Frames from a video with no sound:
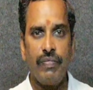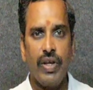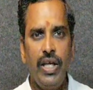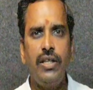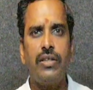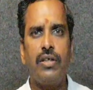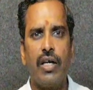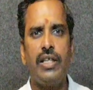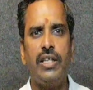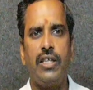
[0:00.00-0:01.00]
Is
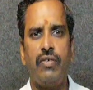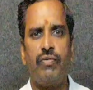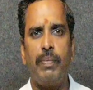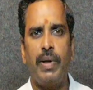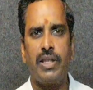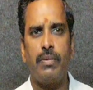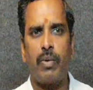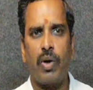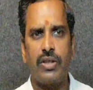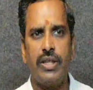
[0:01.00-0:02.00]
cognition information
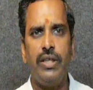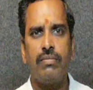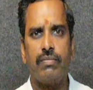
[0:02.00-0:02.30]
processing?